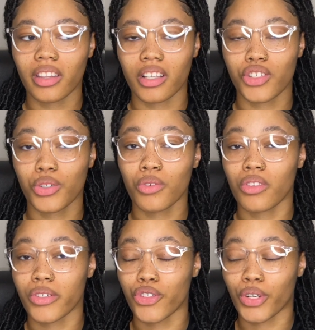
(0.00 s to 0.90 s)
the truth
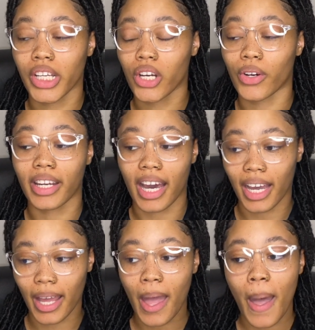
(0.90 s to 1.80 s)
or drink or
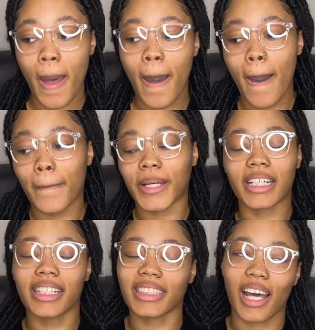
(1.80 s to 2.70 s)
not.
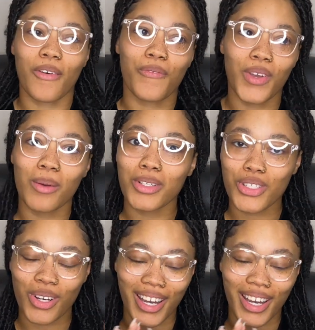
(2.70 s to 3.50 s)
Because I filmed the truth.